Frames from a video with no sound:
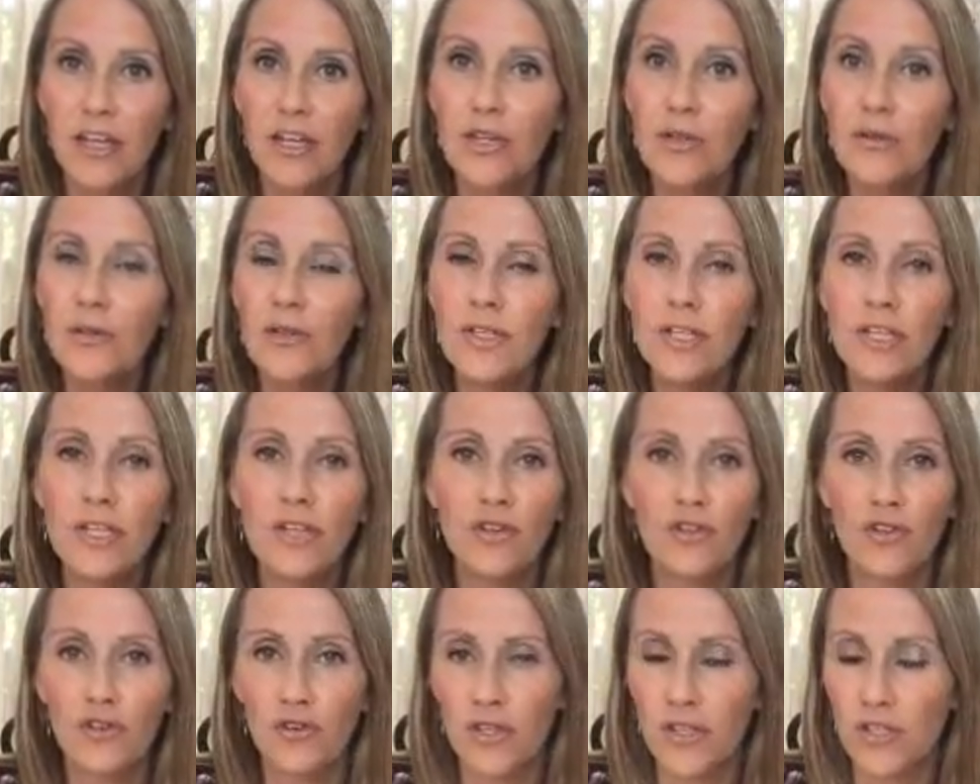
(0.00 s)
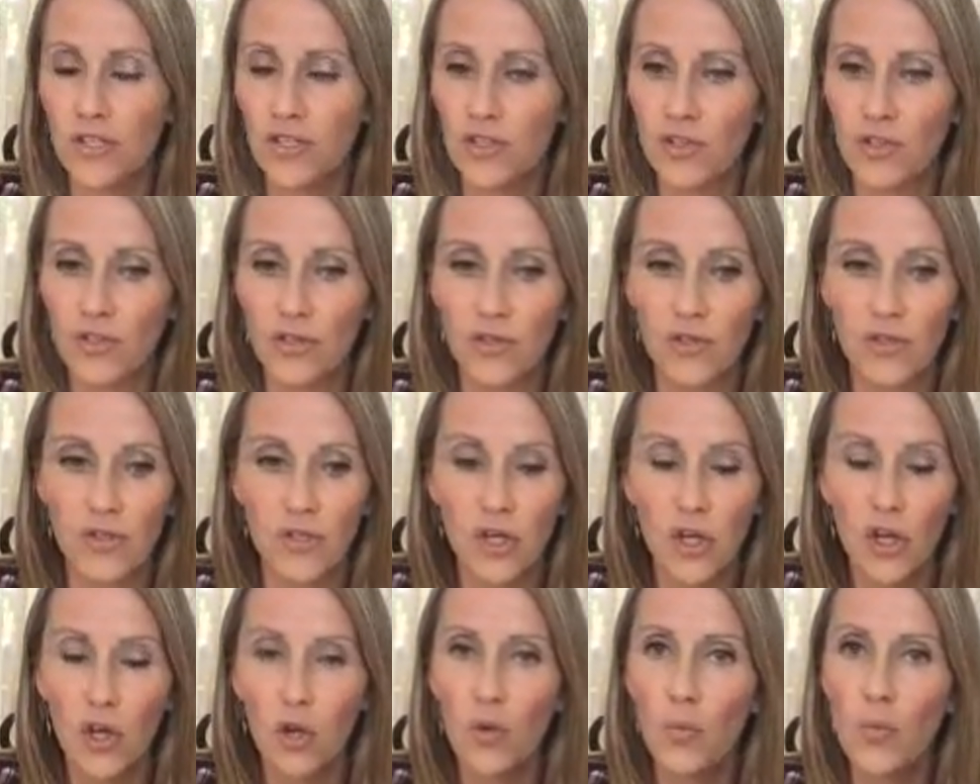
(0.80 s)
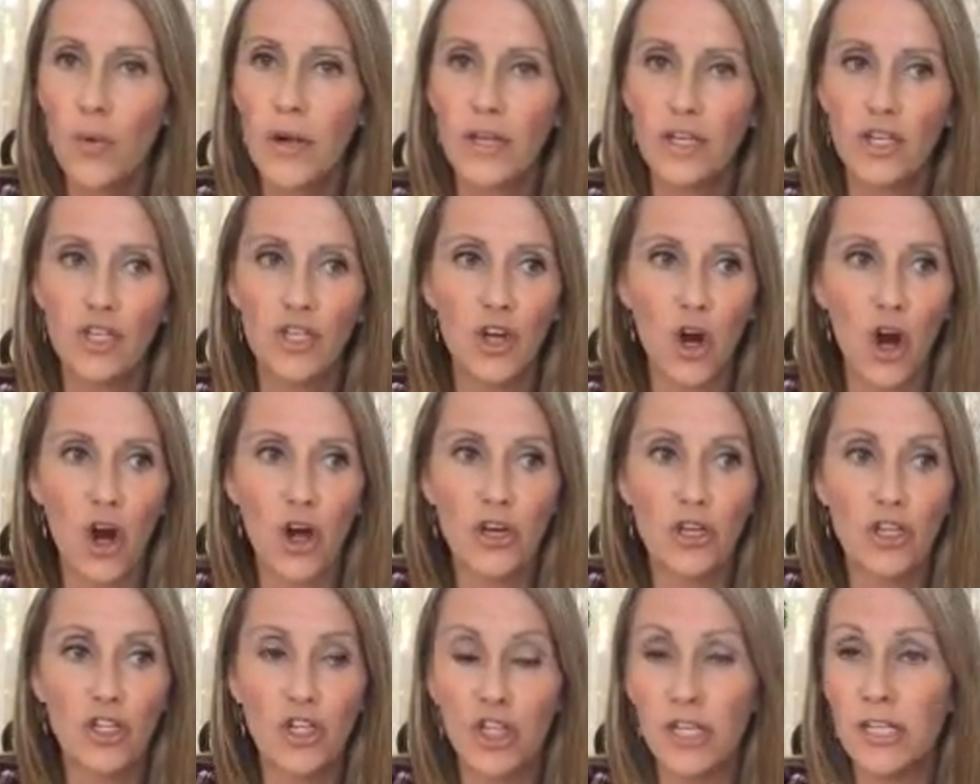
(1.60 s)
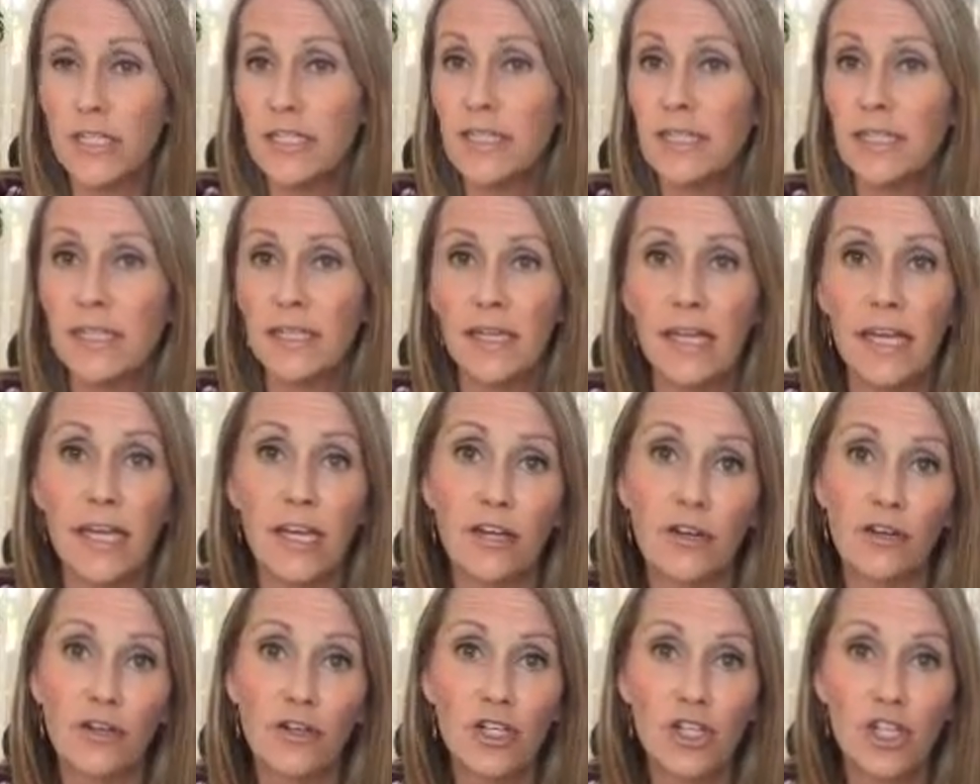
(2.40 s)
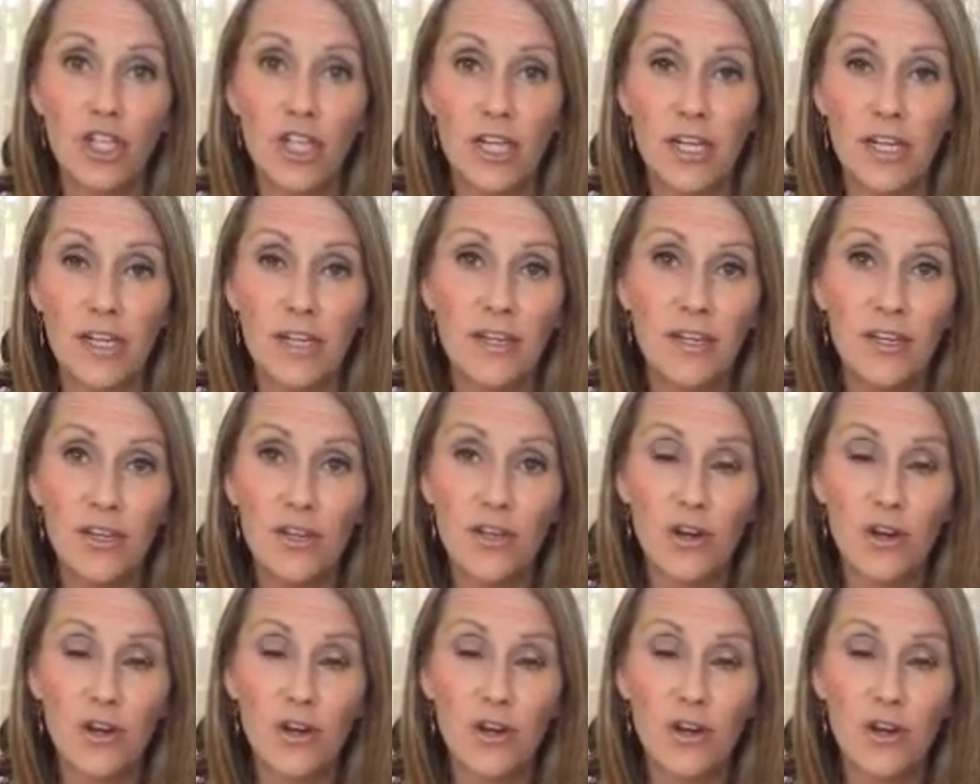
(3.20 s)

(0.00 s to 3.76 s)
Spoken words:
using crystals, which are just an energy.